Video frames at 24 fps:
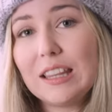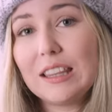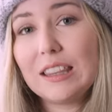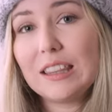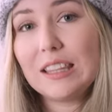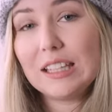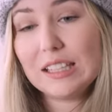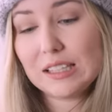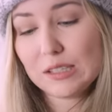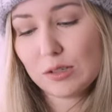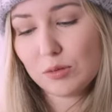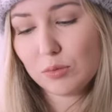
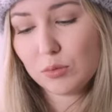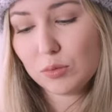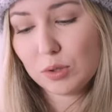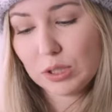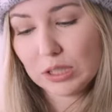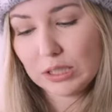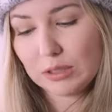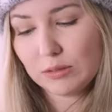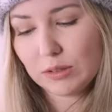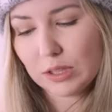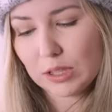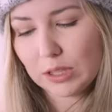it's a
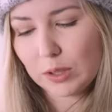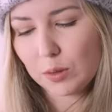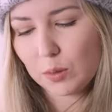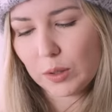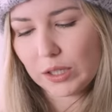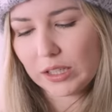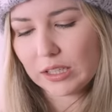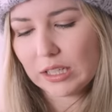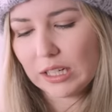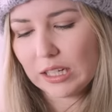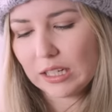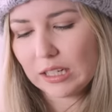really, really
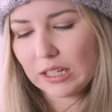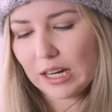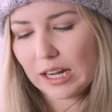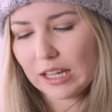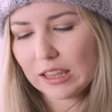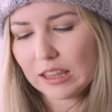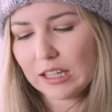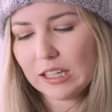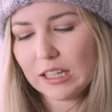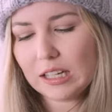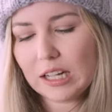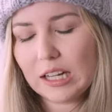quick knit. I
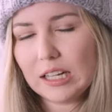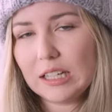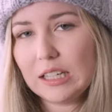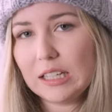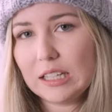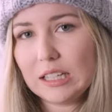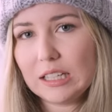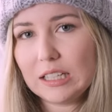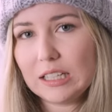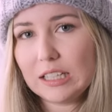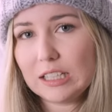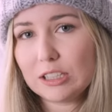think I
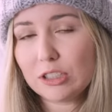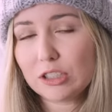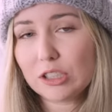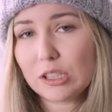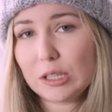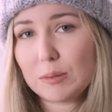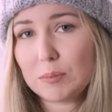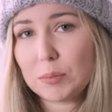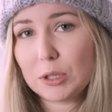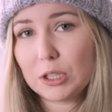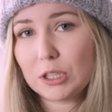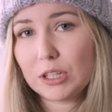knit each
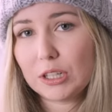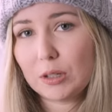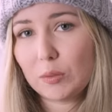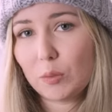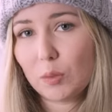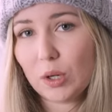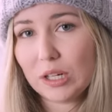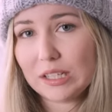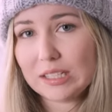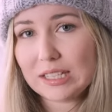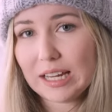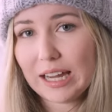slipper in
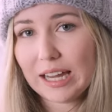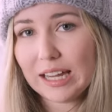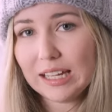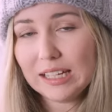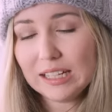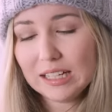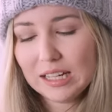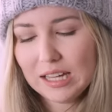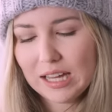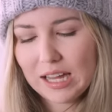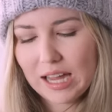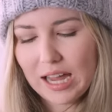one
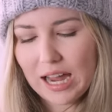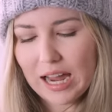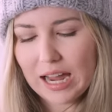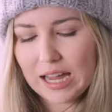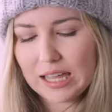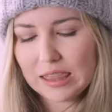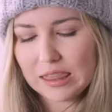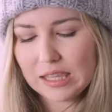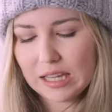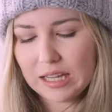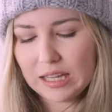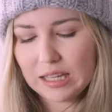day
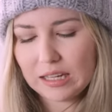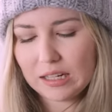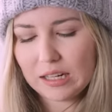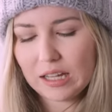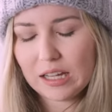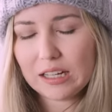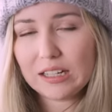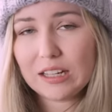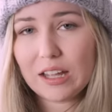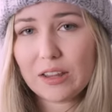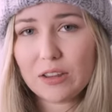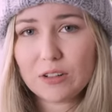and then
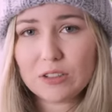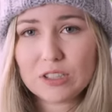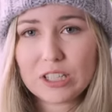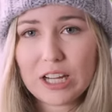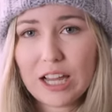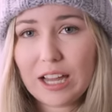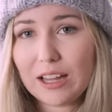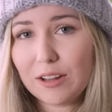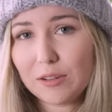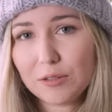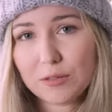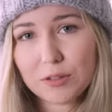another
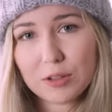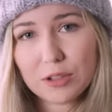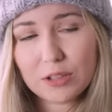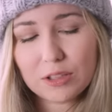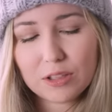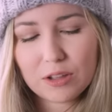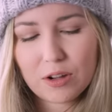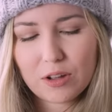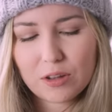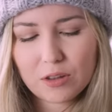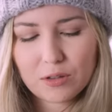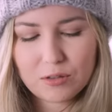day
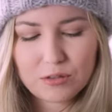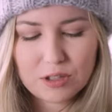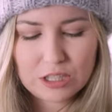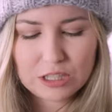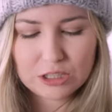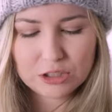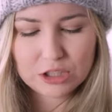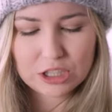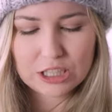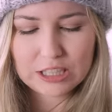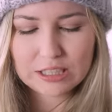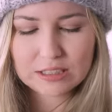for all the
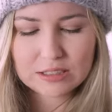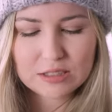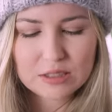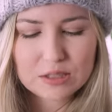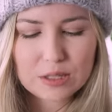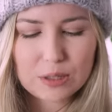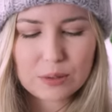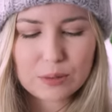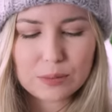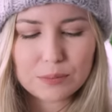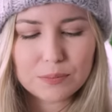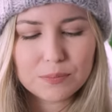finishing.
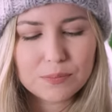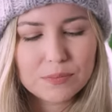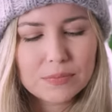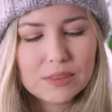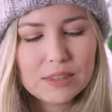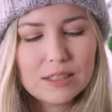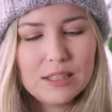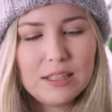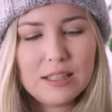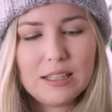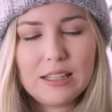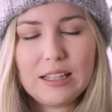So
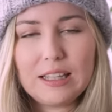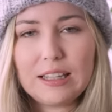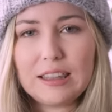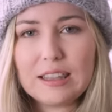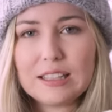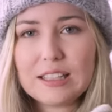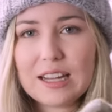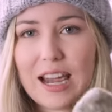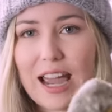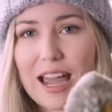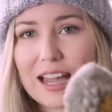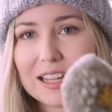like the
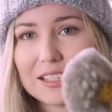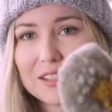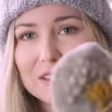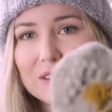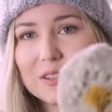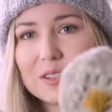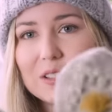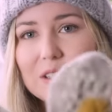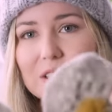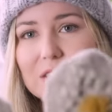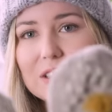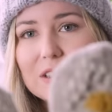
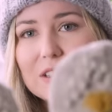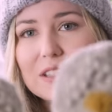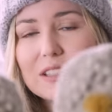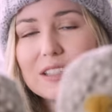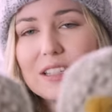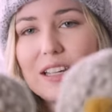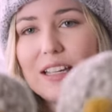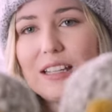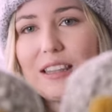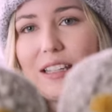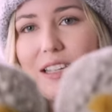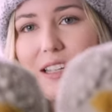tassels
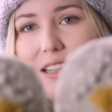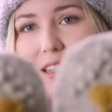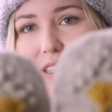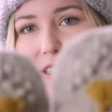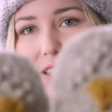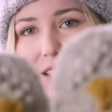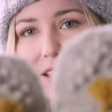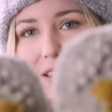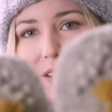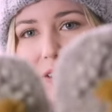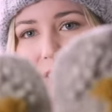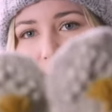and then
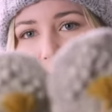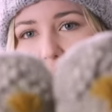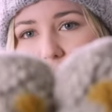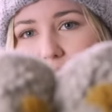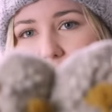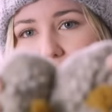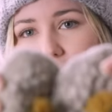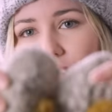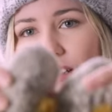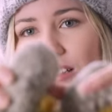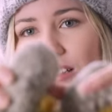these little